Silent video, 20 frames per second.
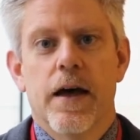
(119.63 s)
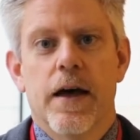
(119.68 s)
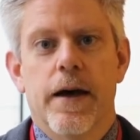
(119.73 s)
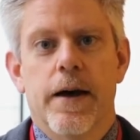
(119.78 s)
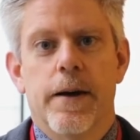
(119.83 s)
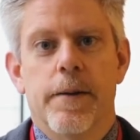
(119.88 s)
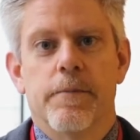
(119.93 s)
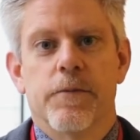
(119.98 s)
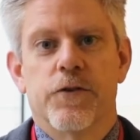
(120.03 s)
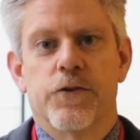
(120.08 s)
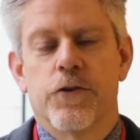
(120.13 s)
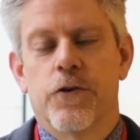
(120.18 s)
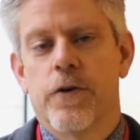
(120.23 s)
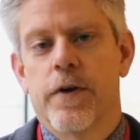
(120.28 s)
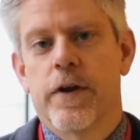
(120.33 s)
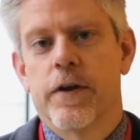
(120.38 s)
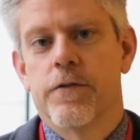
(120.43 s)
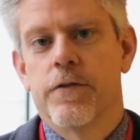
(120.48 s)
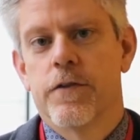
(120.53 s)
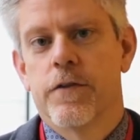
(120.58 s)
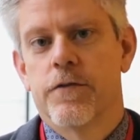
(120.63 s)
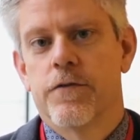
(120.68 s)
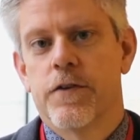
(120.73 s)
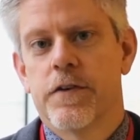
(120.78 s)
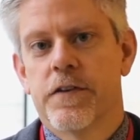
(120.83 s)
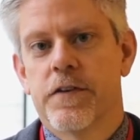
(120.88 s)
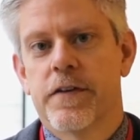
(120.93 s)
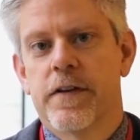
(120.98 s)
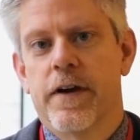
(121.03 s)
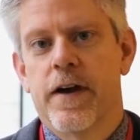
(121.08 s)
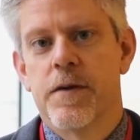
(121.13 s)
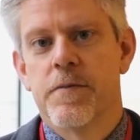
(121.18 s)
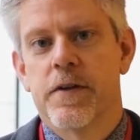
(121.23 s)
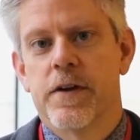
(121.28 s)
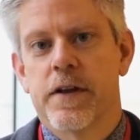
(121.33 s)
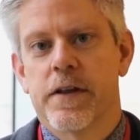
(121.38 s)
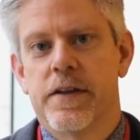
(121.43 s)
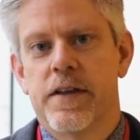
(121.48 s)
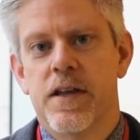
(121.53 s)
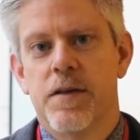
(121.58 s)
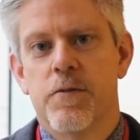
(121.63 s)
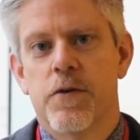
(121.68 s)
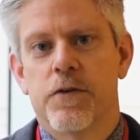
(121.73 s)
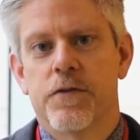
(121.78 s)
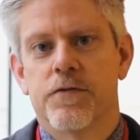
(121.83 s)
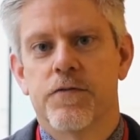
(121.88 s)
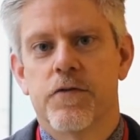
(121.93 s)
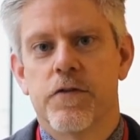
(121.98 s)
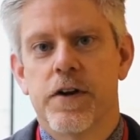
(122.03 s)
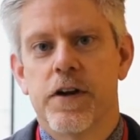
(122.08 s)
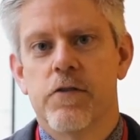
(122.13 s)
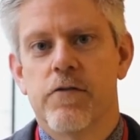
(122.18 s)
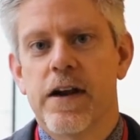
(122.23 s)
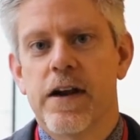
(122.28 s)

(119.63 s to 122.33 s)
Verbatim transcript: um, showing for the first time that a chemo-free